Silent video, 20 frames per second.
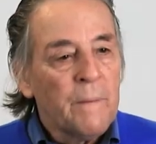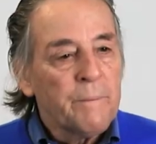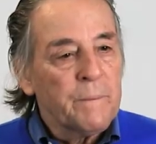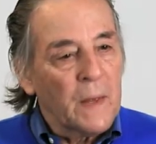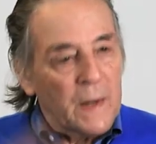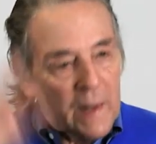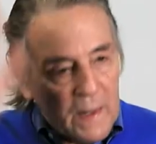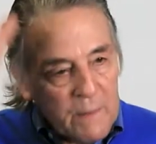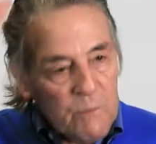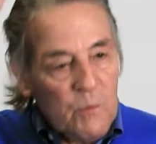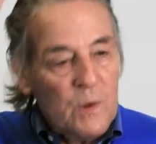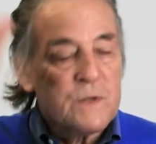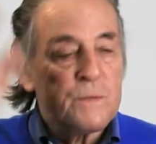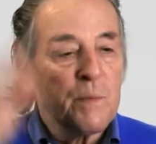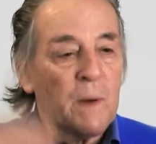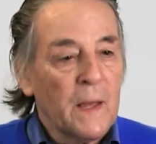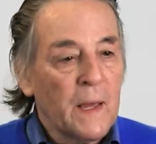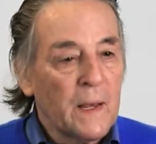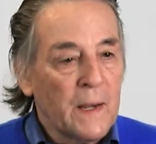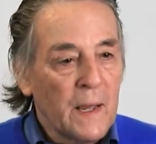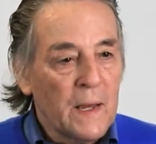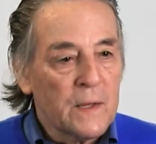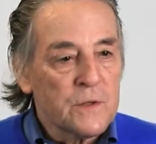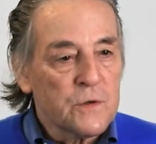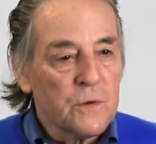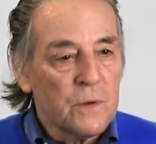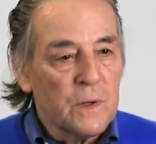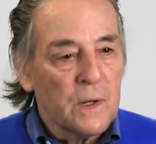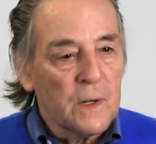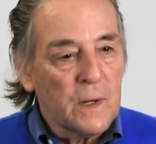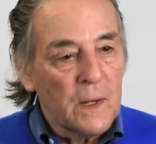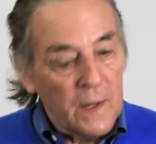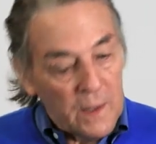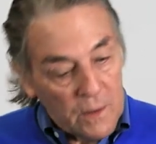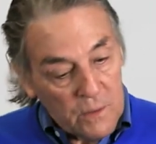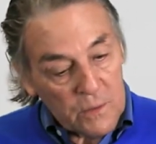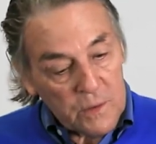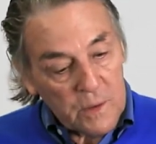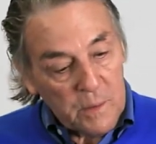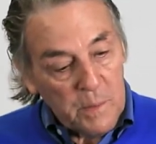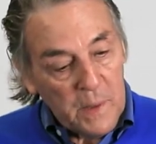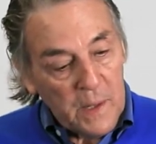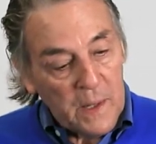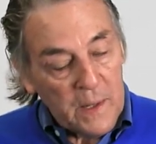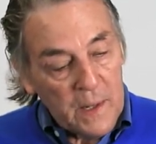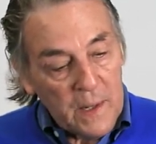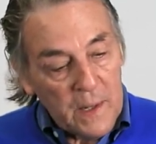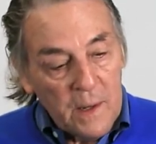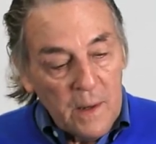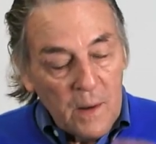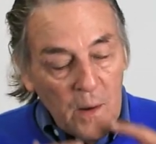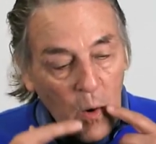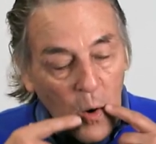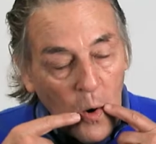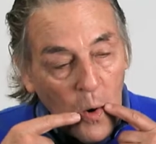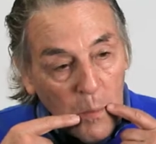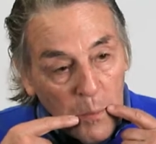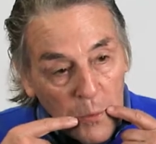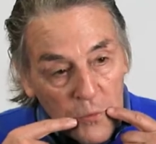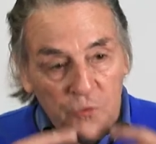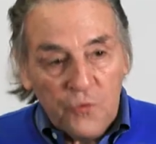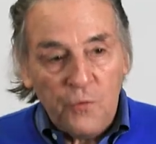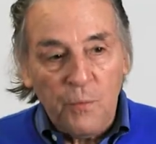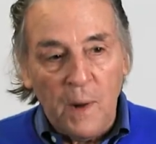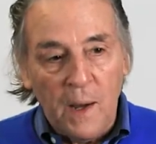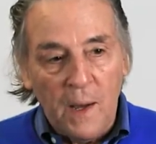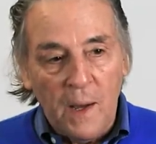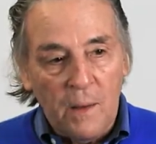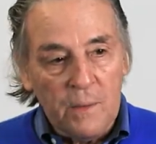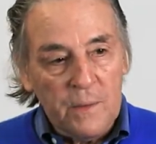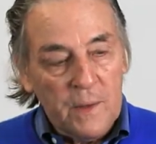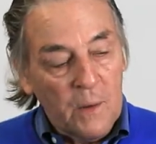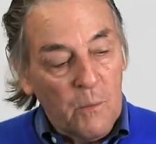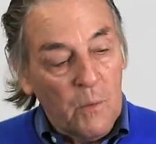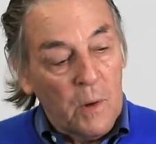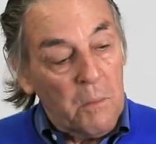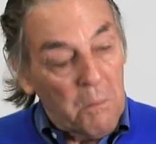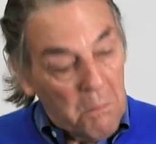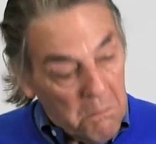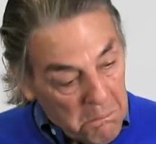And I raised my hand and answered it, and he looked at me and he almost smiled and he went,